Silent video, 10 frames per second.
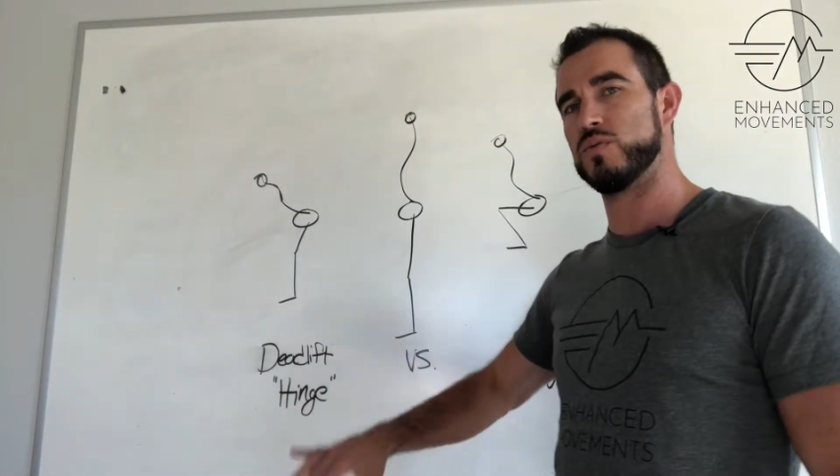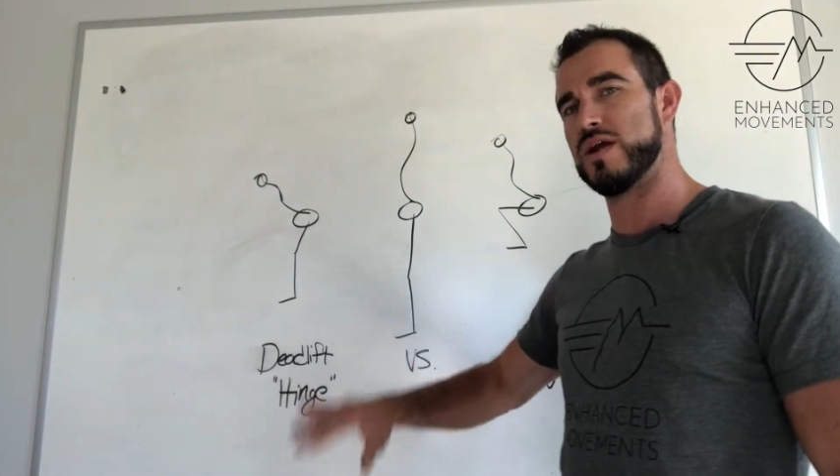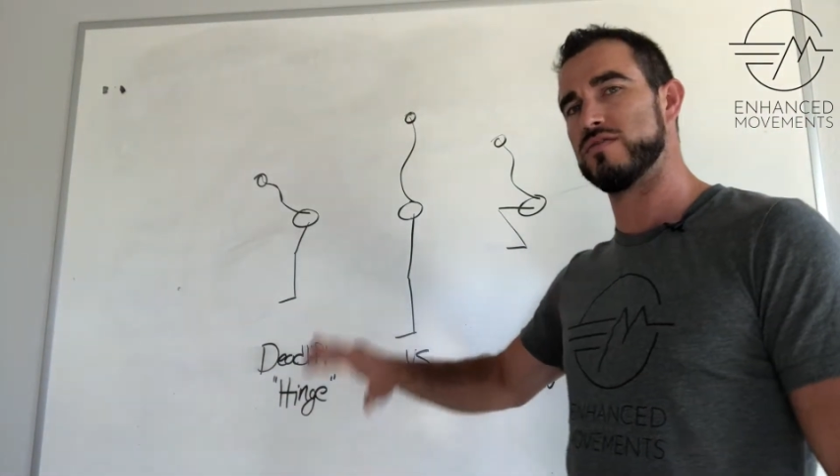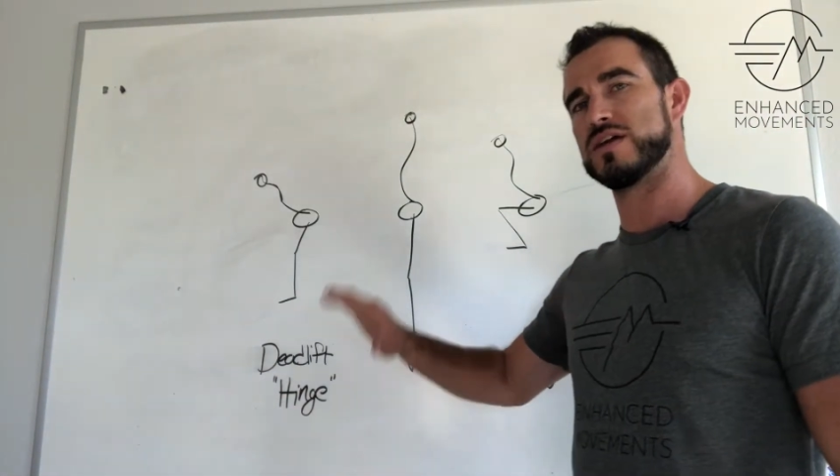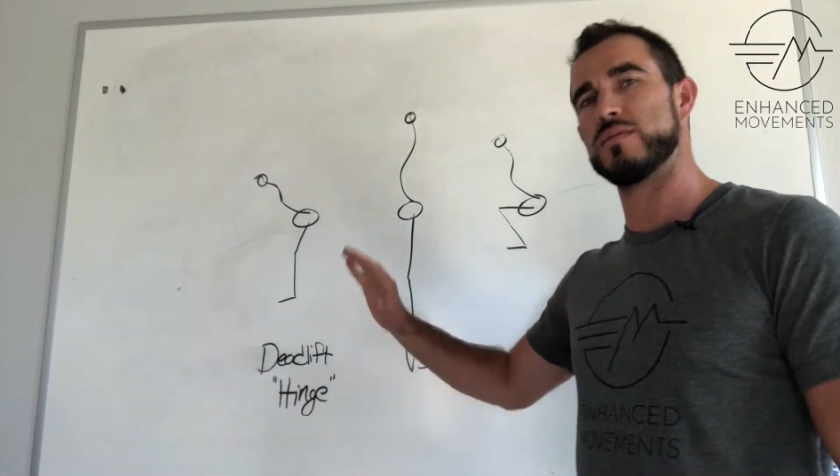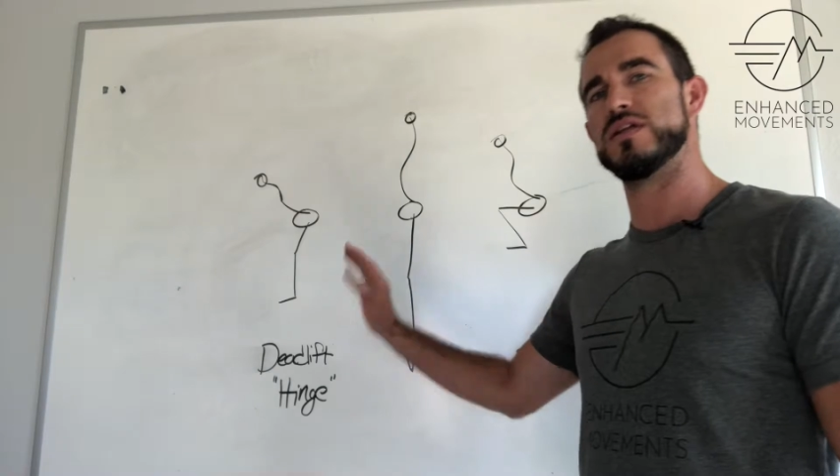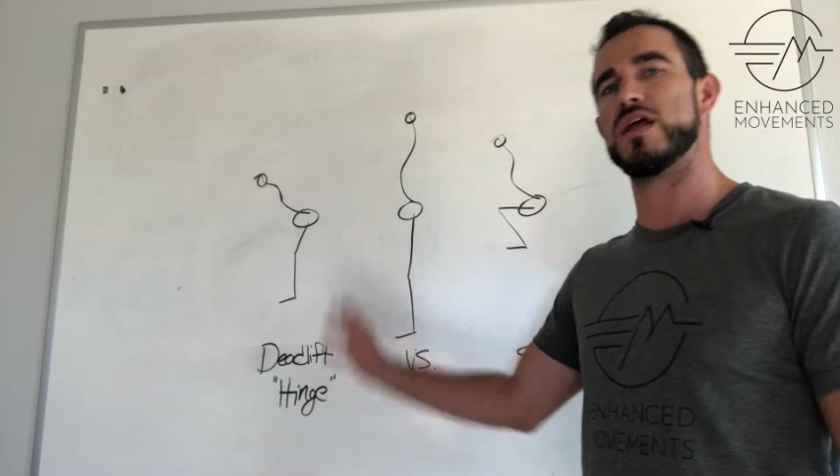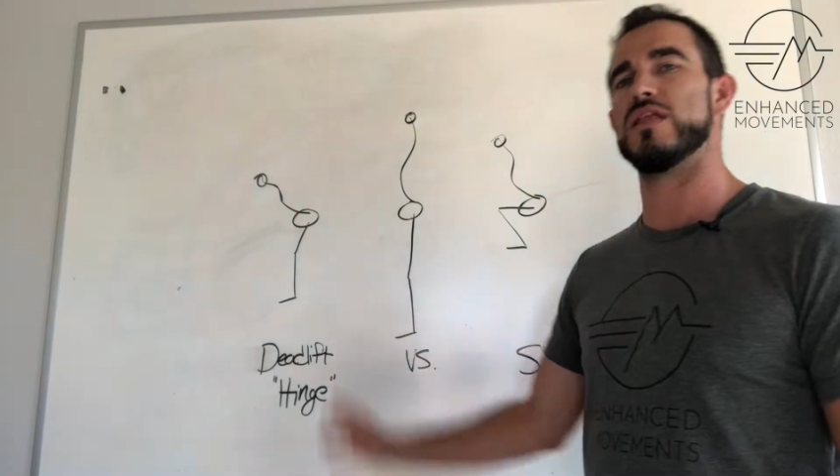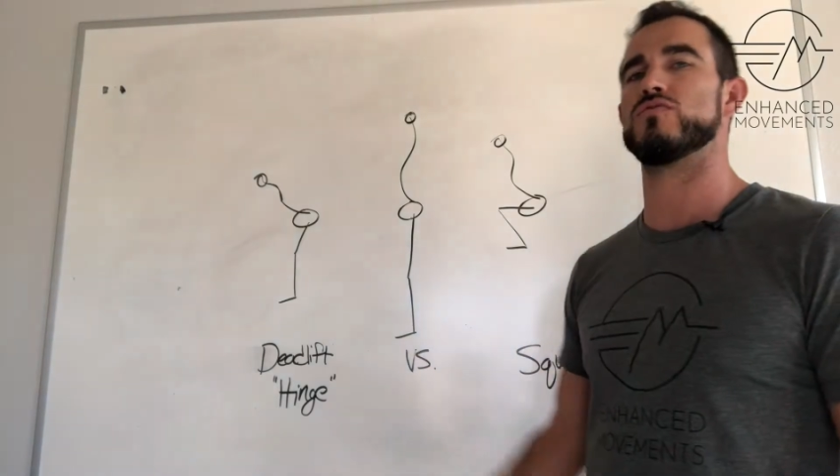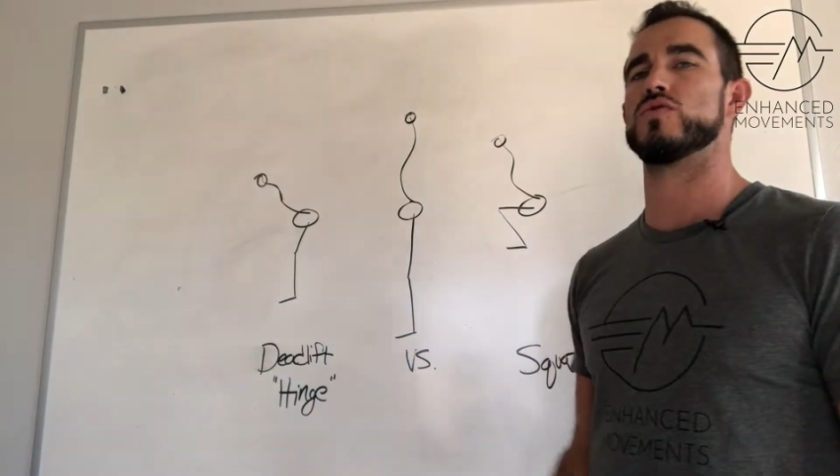whatever type of
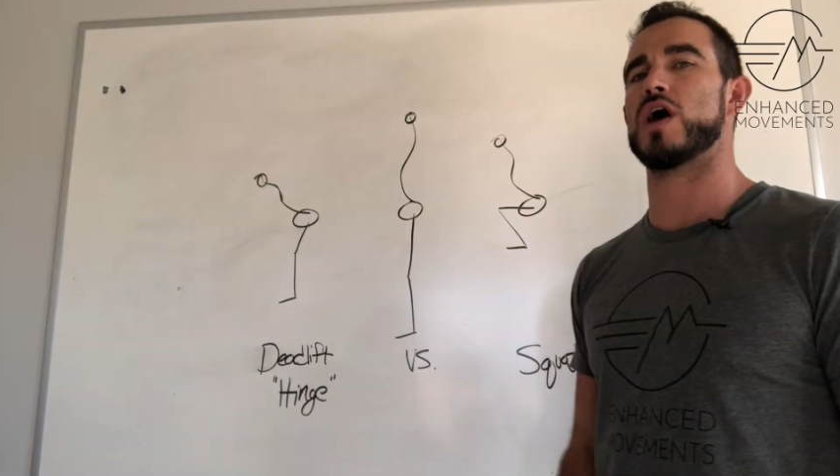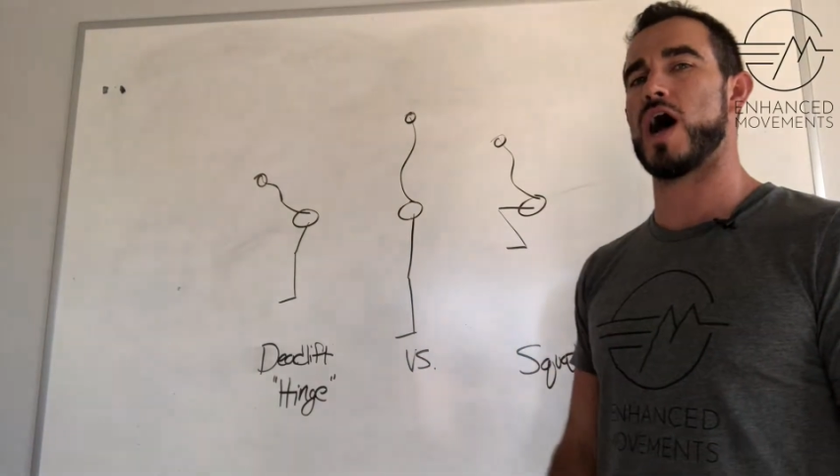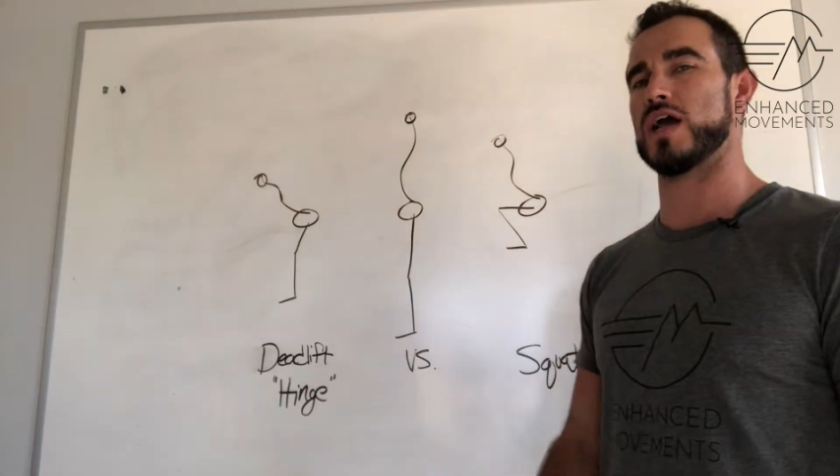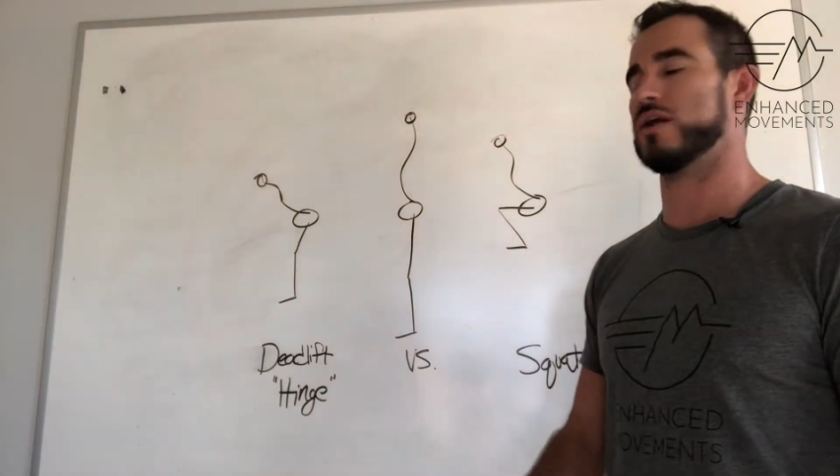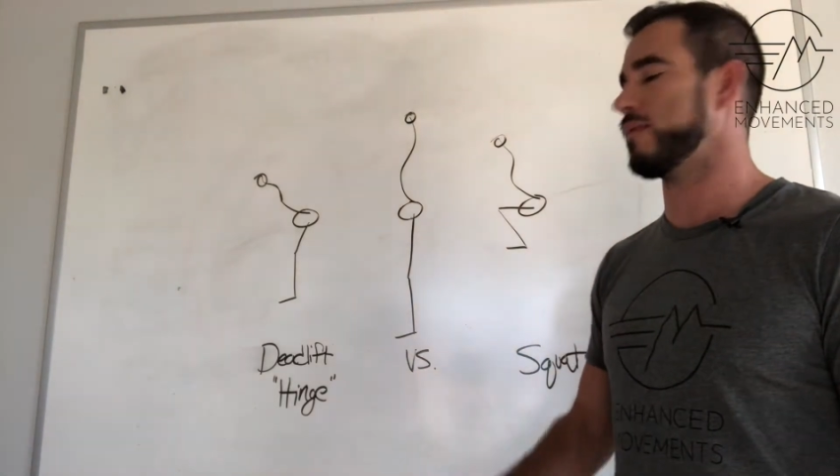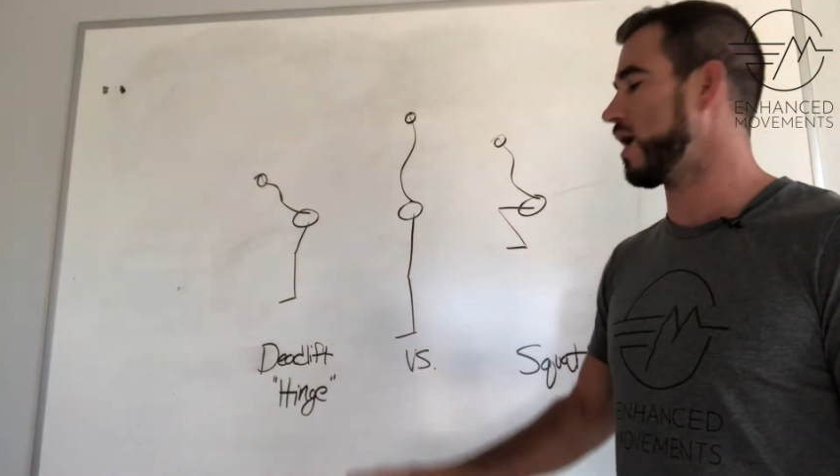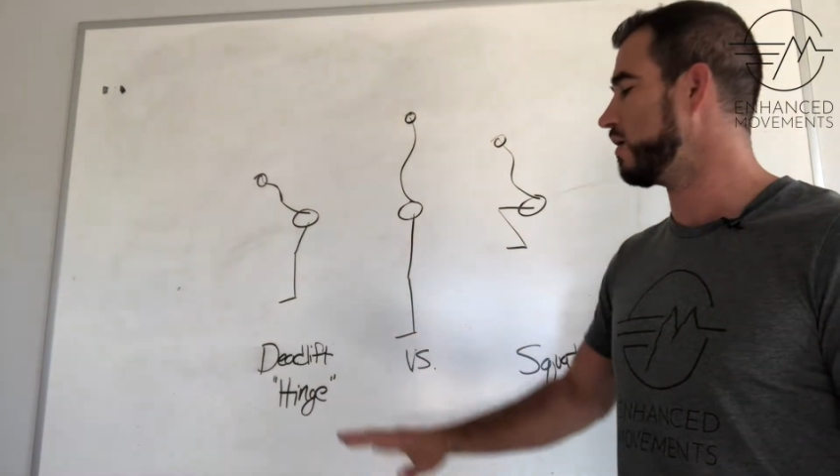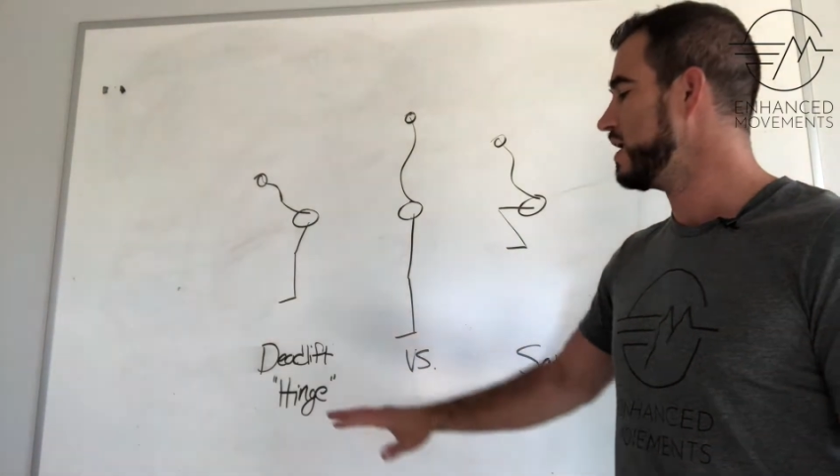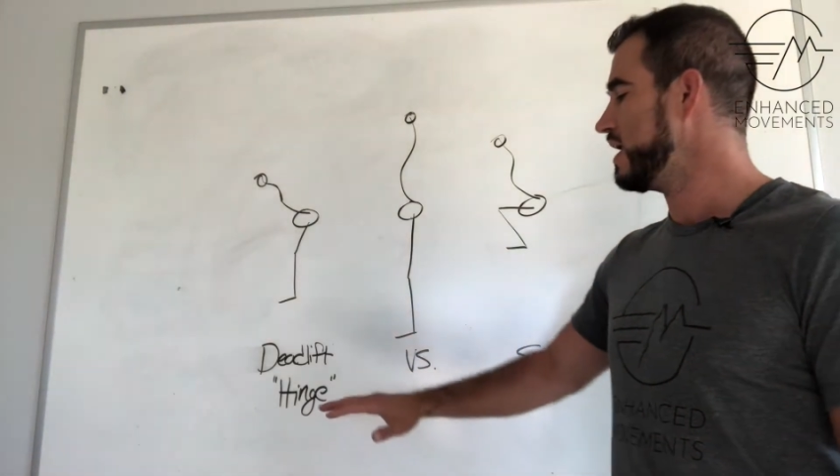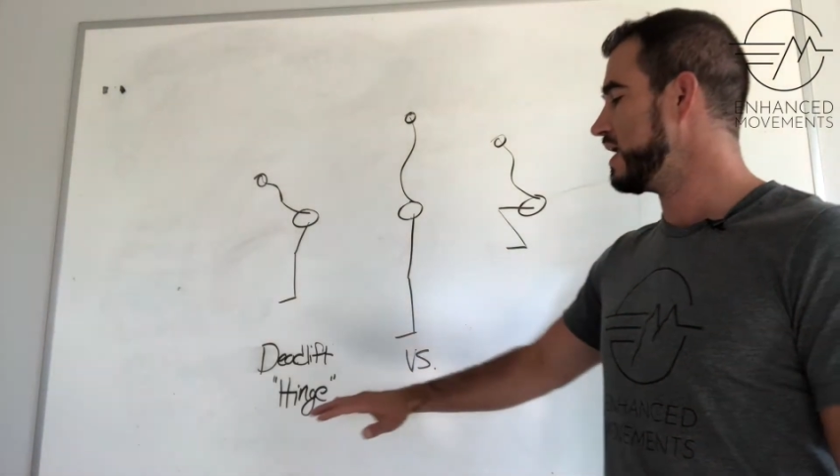deadlift we're talking about,